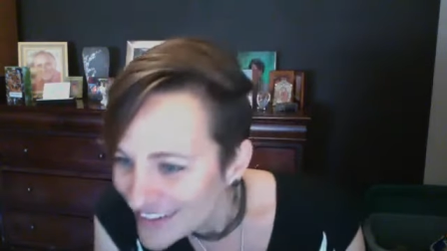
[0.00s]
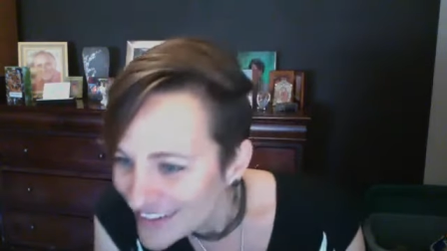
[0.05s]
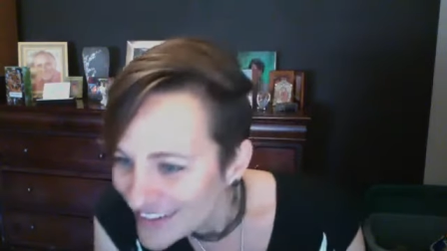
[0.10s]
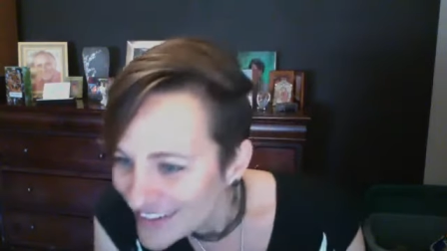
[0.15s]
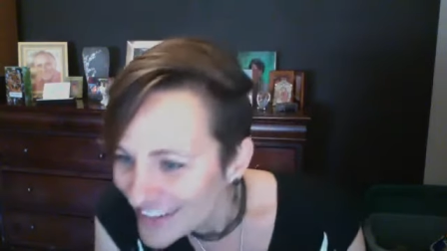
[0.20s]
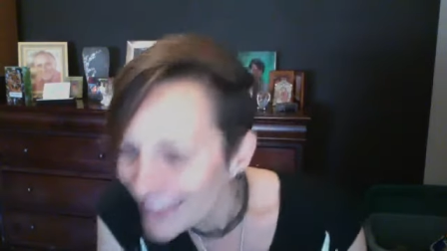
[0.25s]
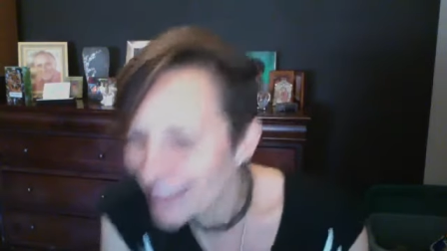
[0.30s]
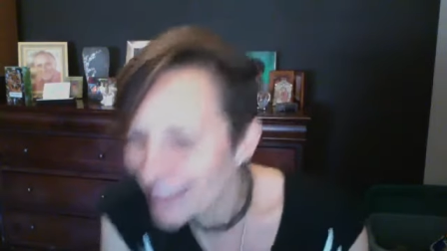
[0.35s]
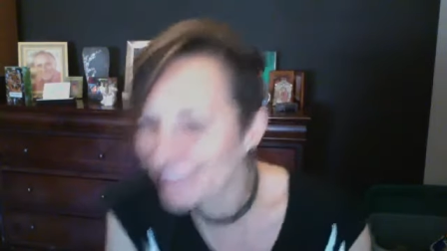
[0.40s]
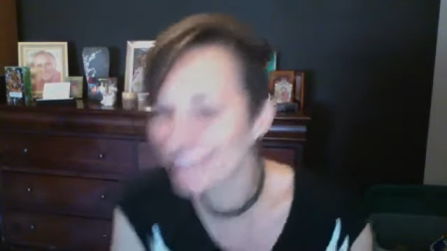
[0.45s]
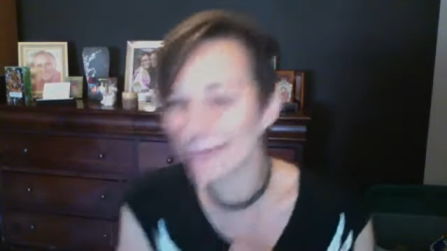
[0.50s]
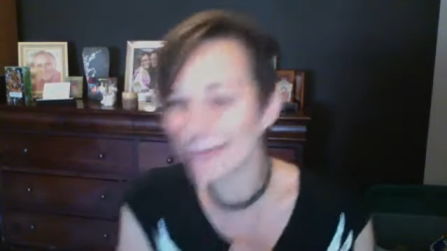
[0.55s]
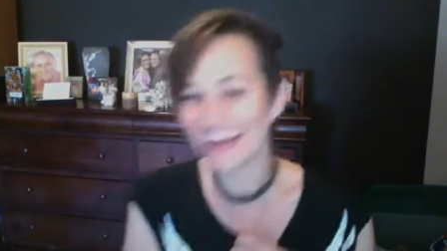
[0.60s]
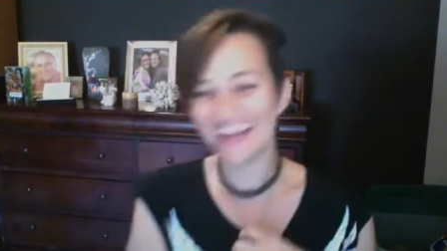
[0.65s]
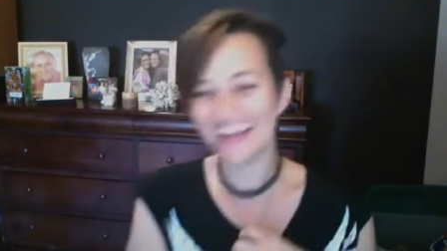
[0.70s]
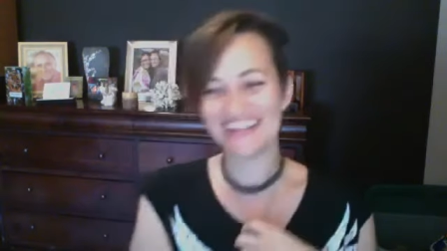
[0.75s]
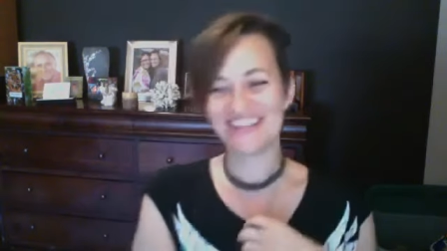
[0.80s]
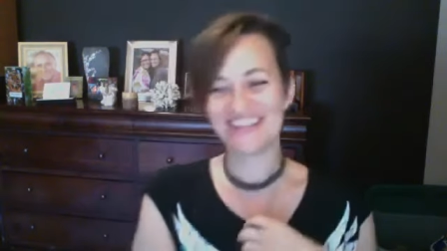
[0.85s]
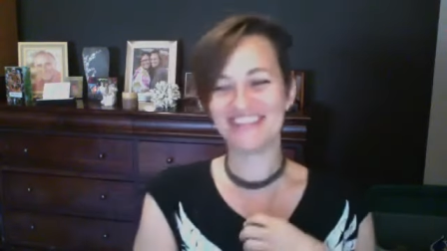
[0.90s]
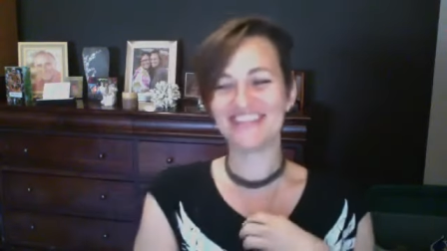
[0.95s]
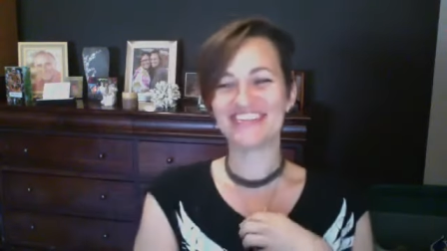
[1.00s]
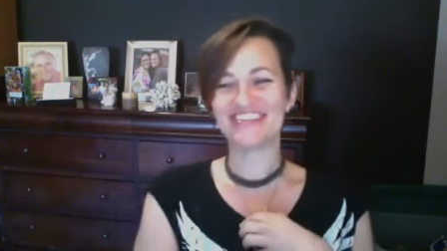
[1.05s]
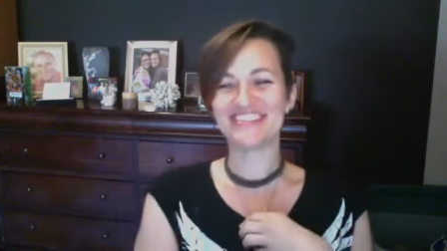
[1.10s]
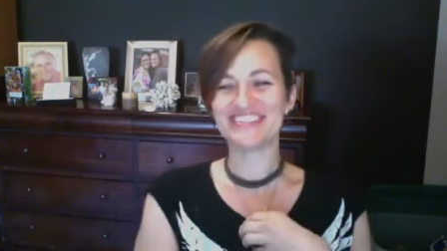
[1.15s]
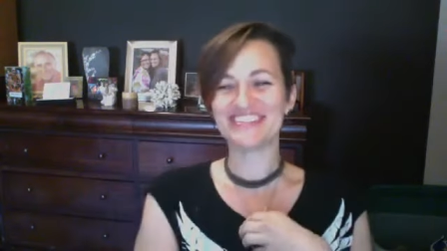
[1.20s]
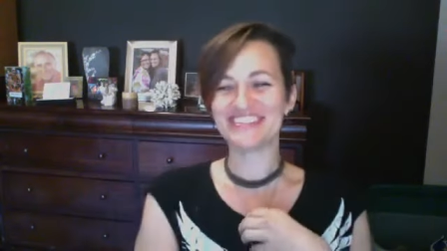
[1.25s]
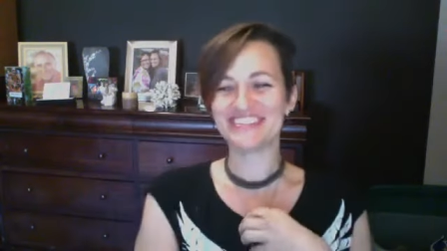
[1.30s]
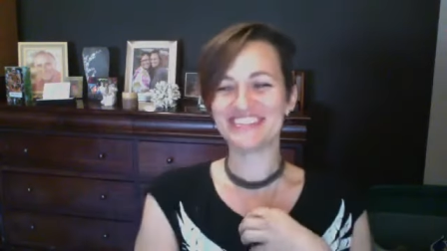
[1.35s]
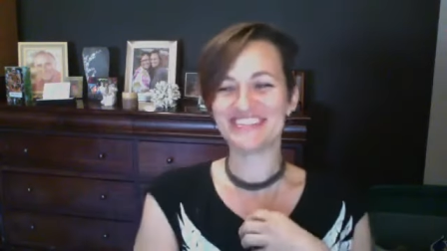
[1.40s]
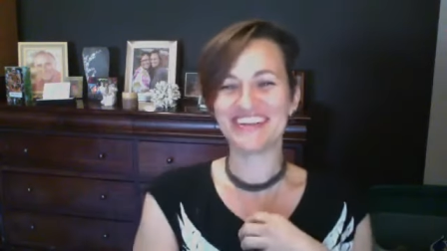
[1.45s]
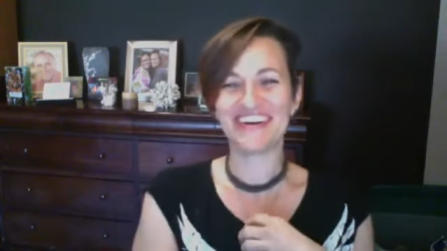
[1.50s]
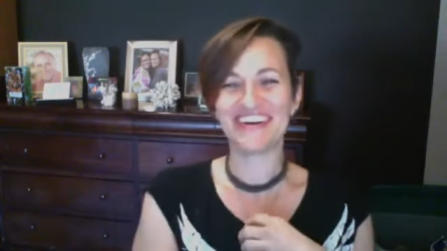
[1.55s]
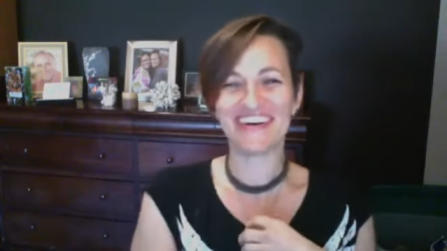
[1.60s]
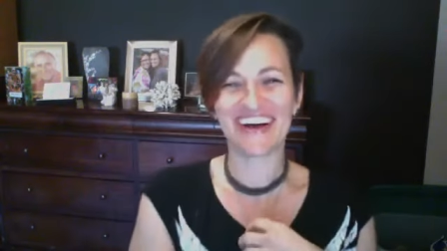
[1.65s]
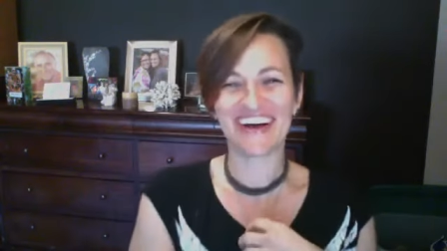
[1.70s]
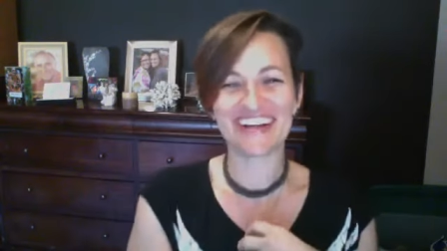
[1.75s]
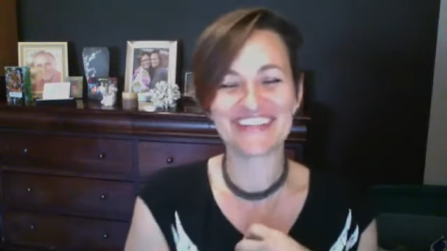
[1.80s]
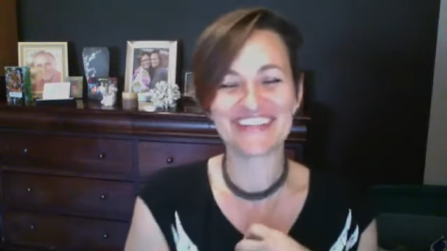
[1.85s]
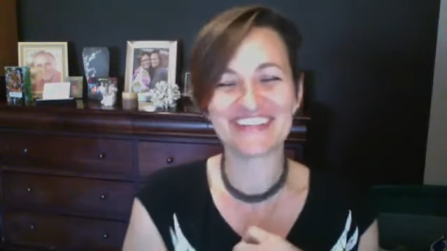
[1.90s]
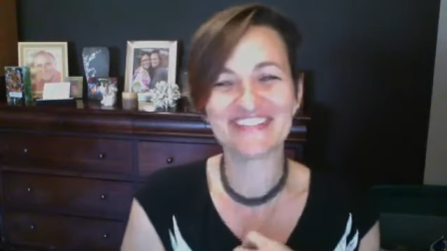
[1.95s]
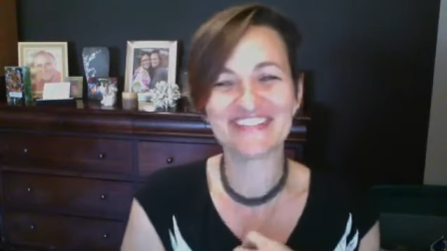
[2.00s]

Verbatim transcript: Yeah. Right. Jules, you're so awesome.